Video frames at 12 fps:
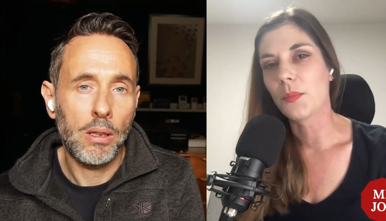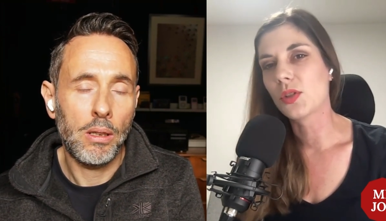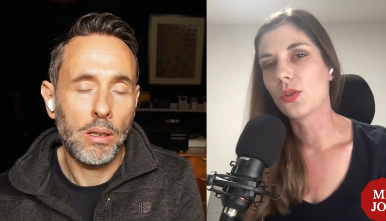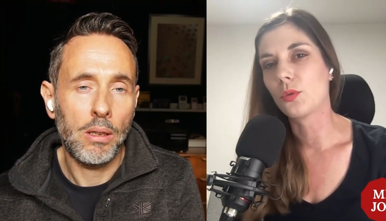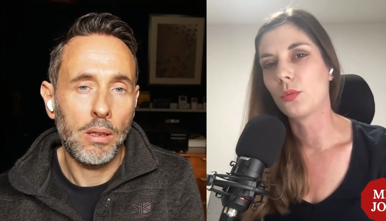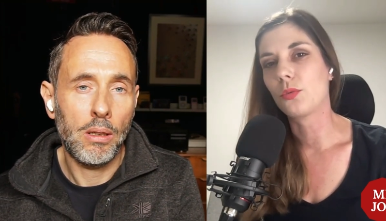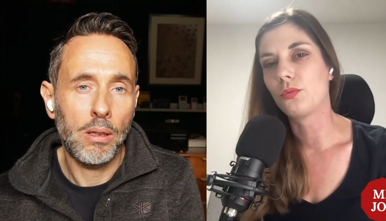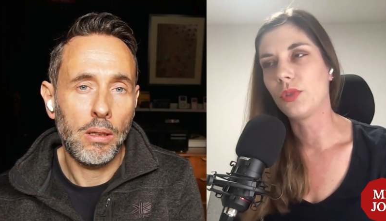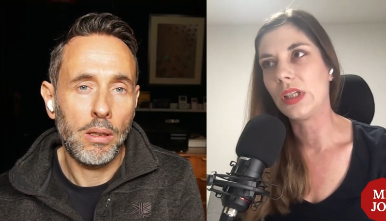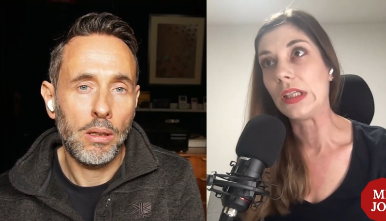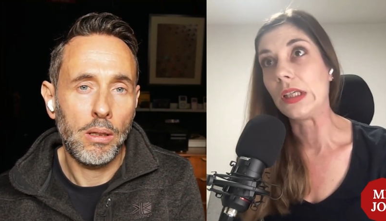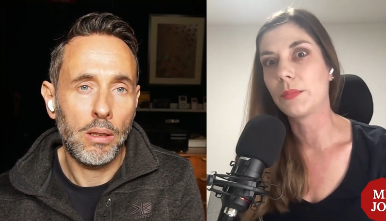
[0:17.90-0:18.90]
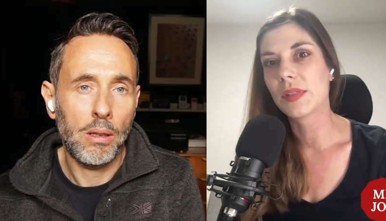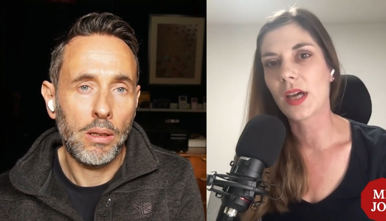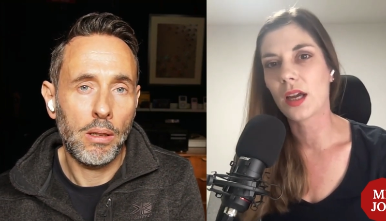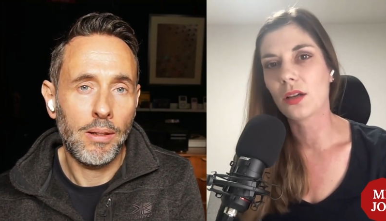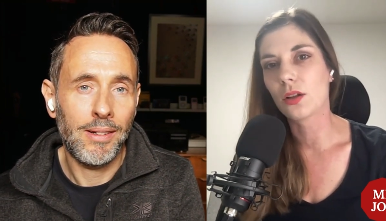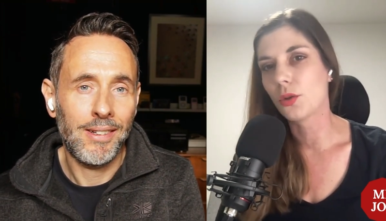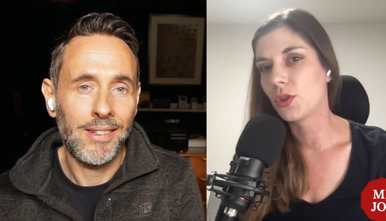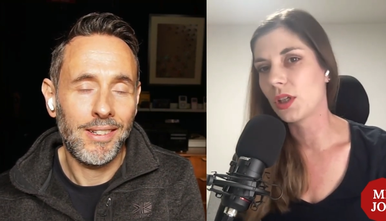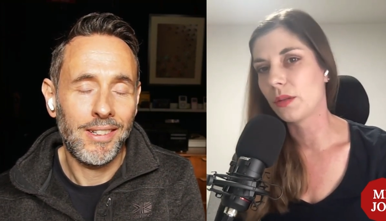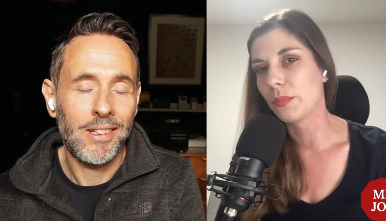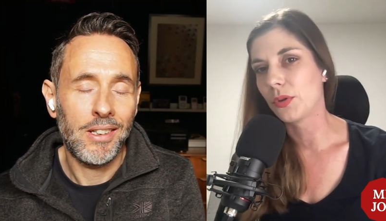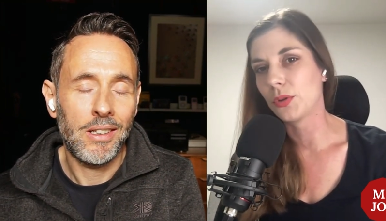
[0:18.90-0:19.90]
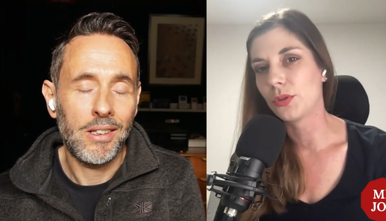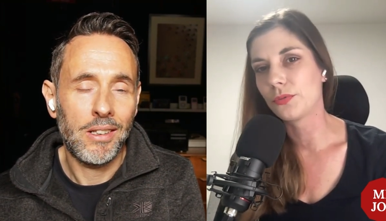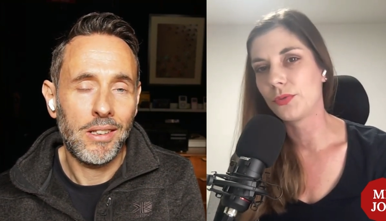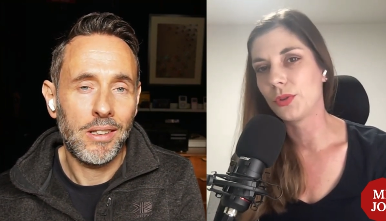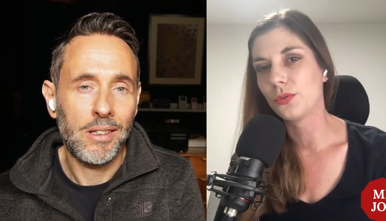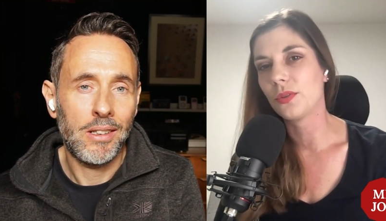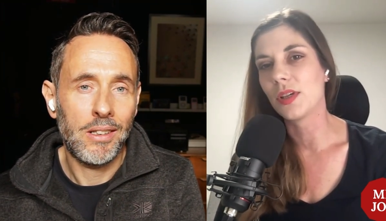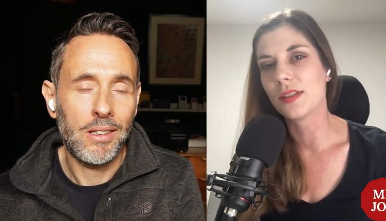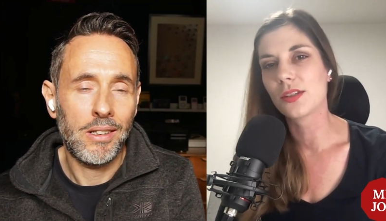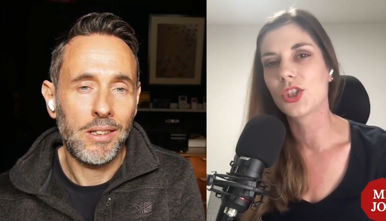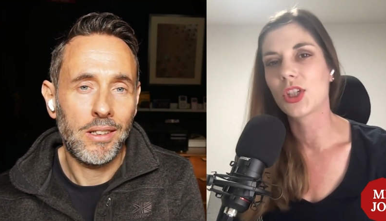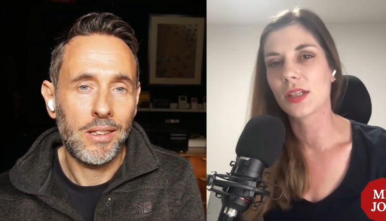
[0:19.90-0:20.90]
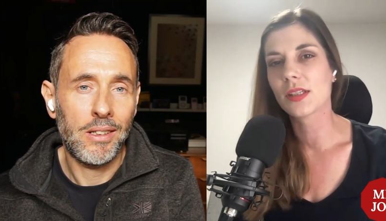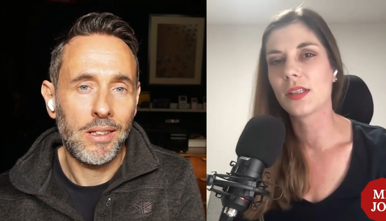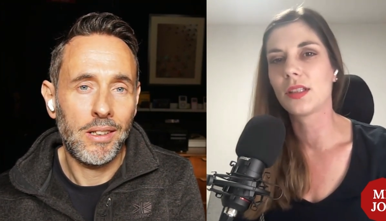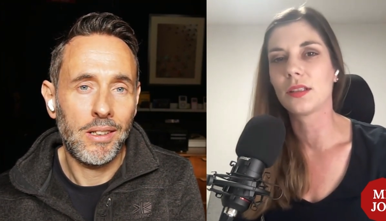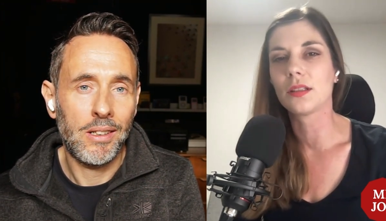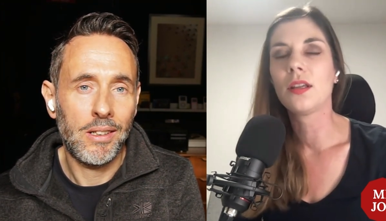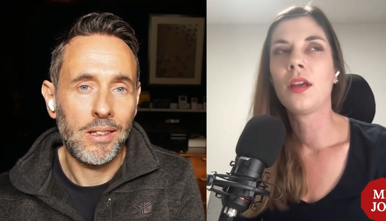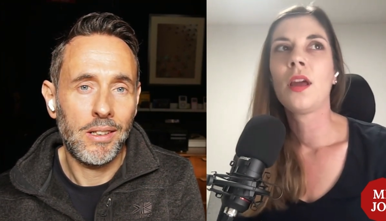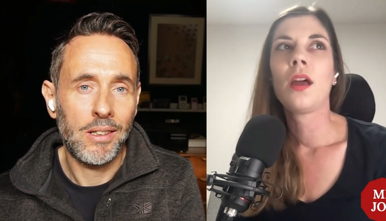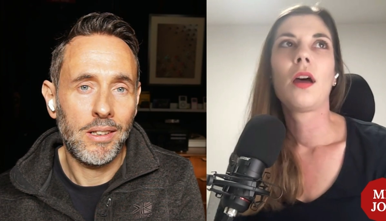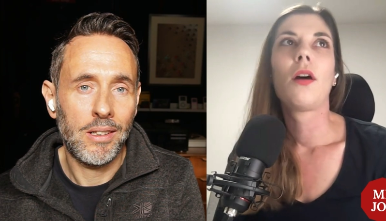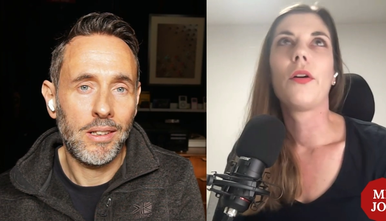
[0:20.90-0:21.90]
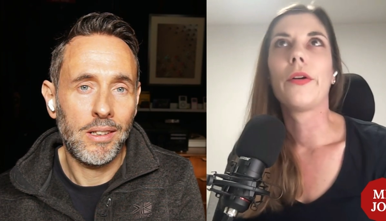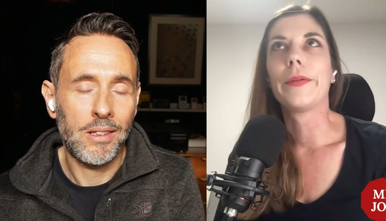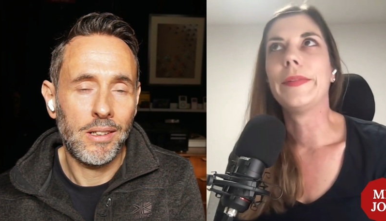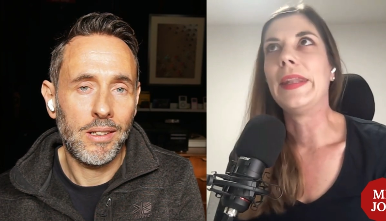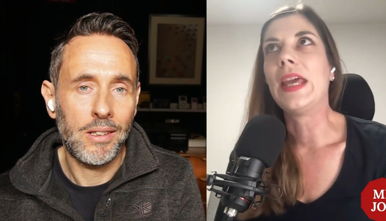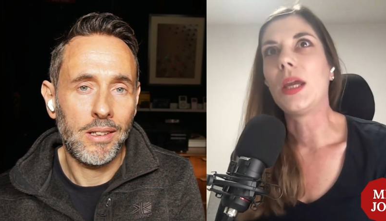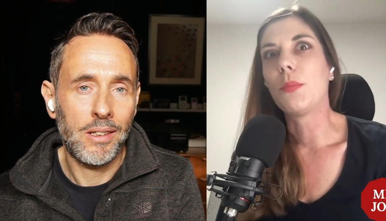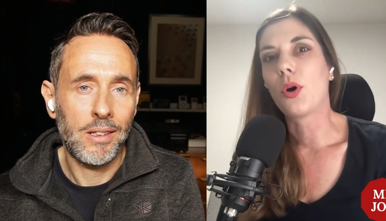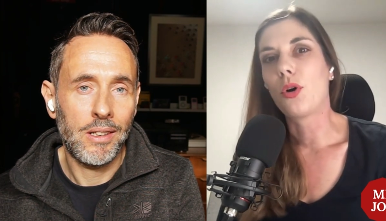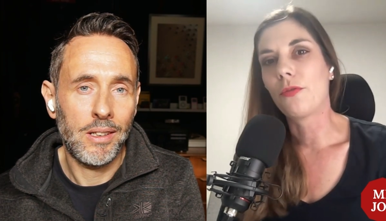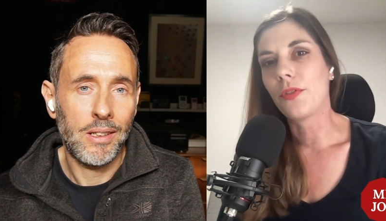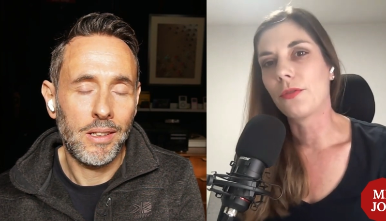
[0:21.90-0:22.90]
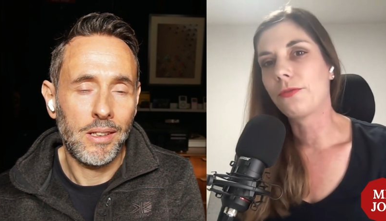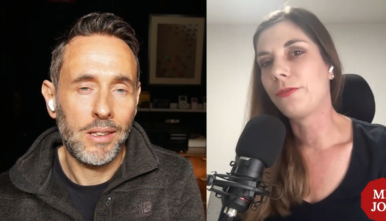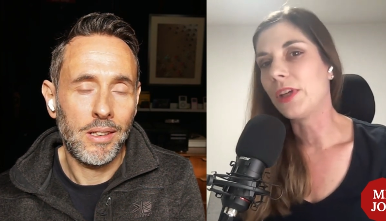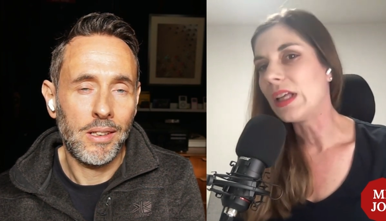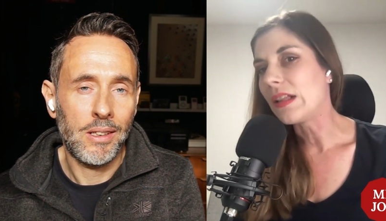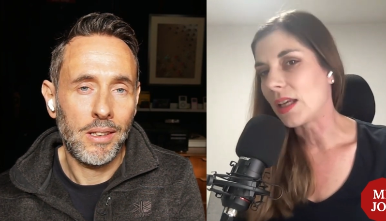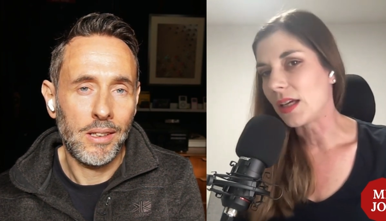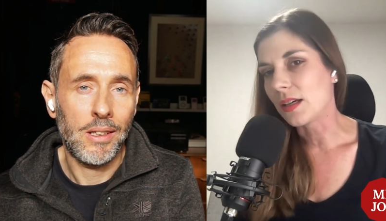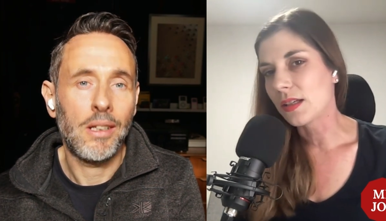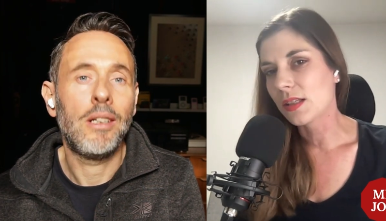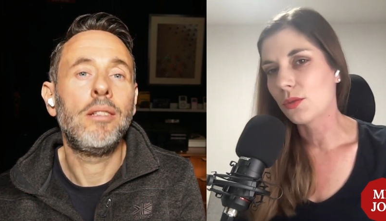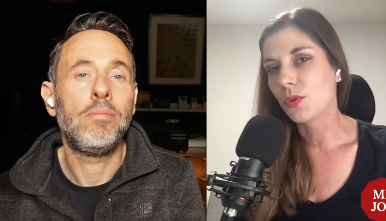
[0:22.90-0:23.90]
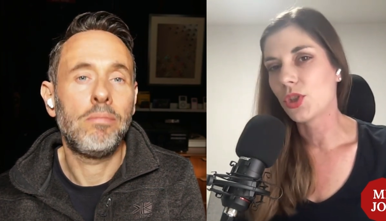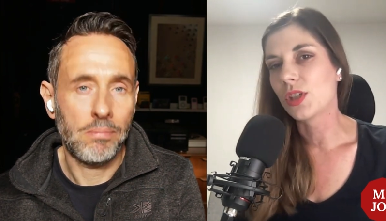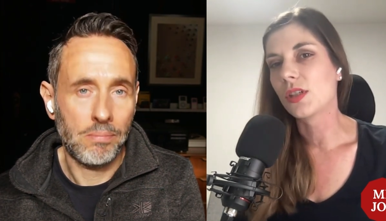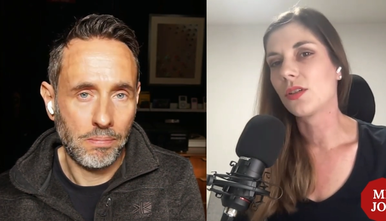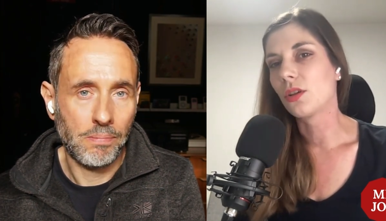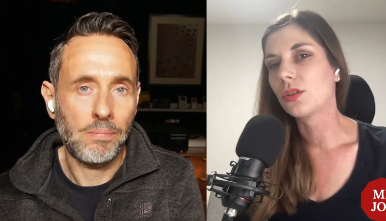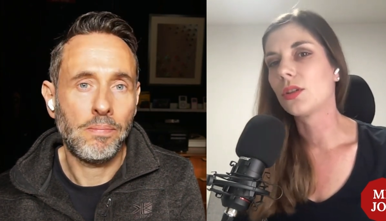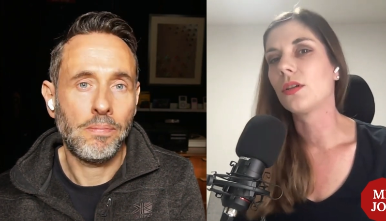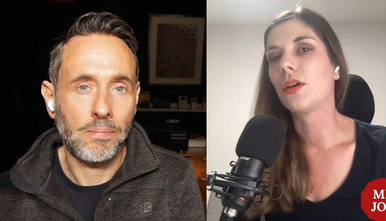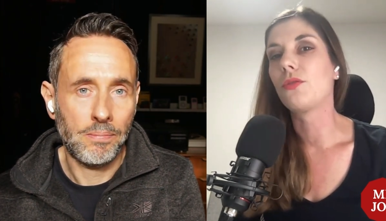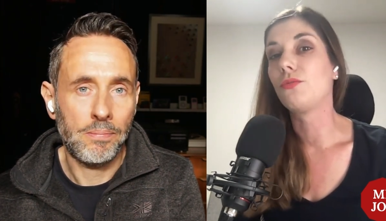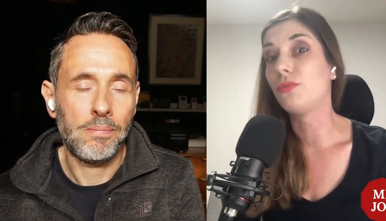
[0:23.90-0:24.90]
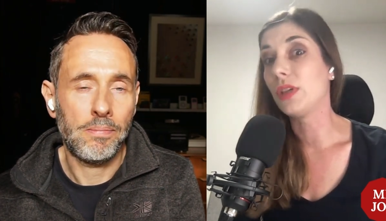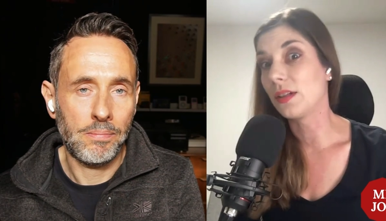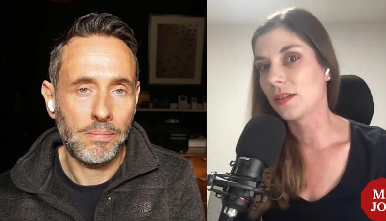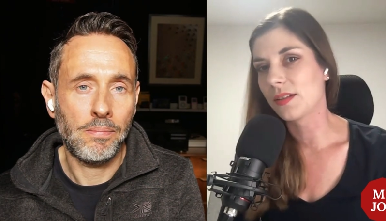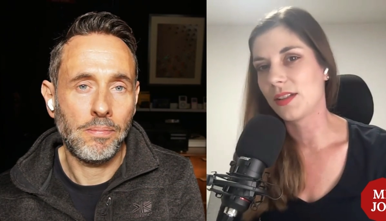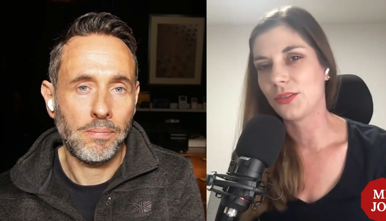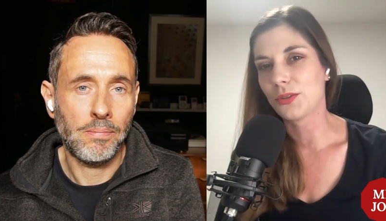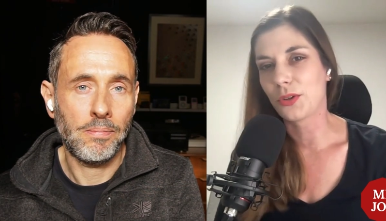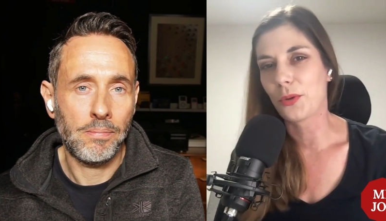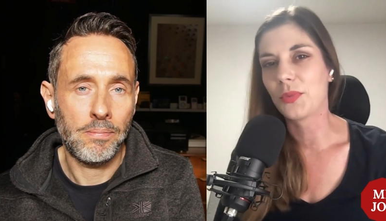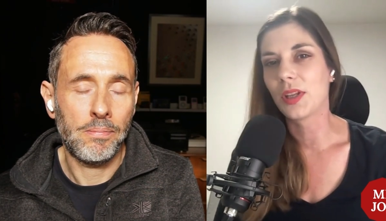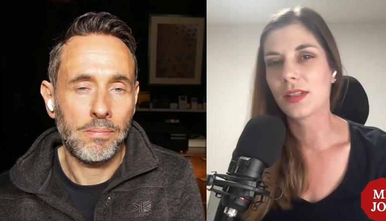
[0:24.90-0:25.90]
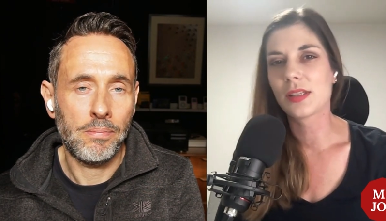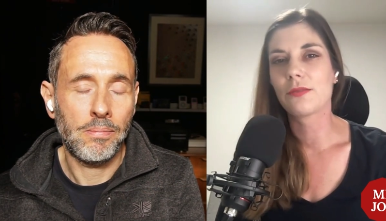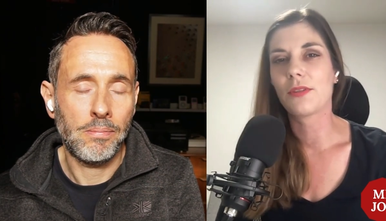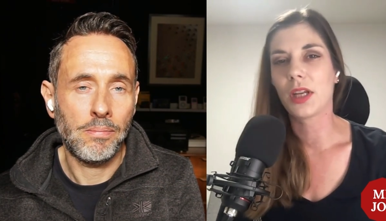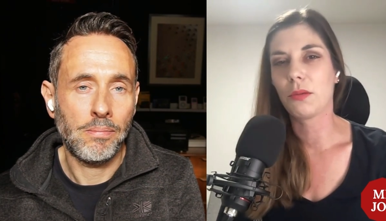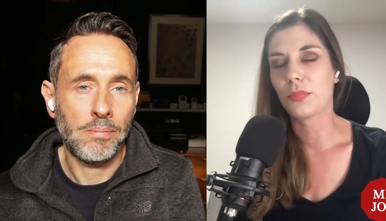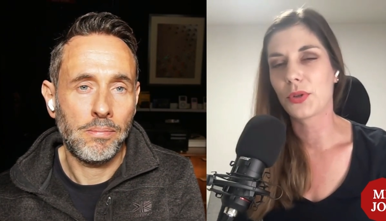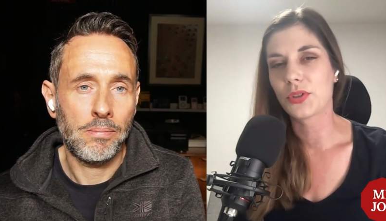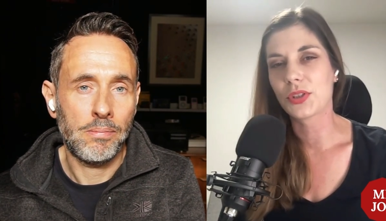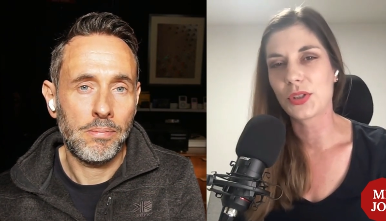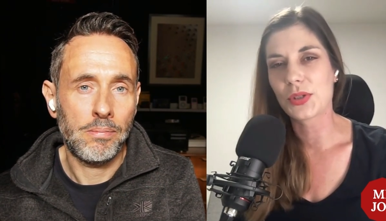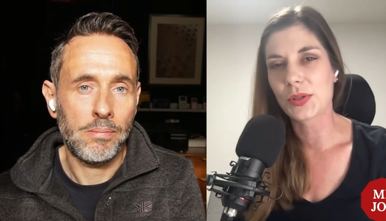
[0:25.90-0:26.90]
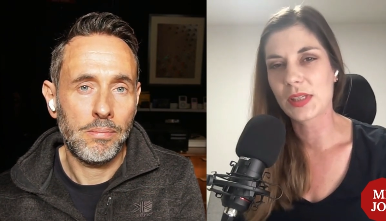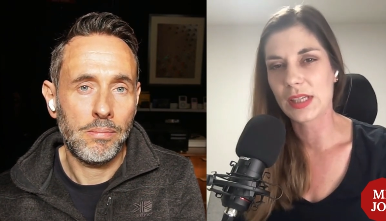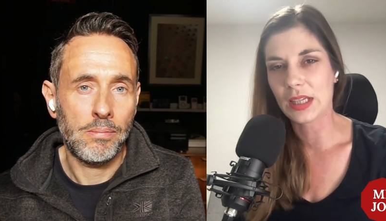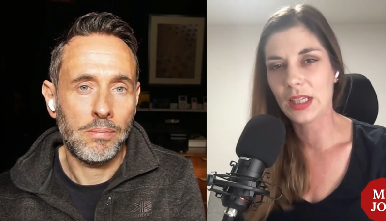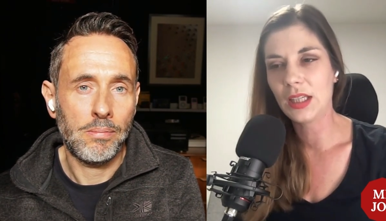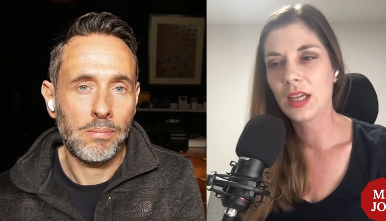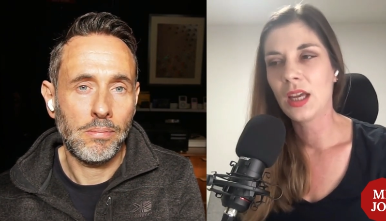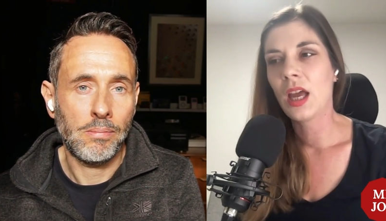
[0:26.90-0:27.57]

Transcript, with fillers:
Speaker 1: comes to really psychological point of view. It's just the uh, name of the feelings, which is not a real syndrome. That's very important to say.